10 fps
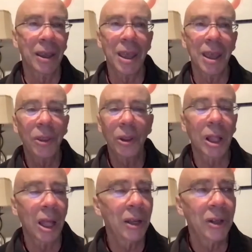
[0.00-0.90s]

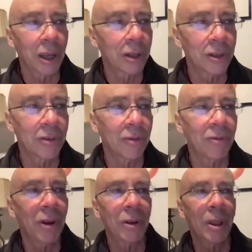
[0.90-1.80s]
ethical conduct is
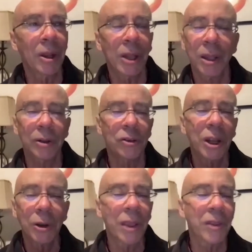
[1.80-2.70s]
and
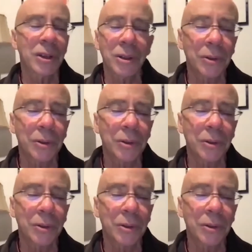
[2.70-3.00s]
generosity,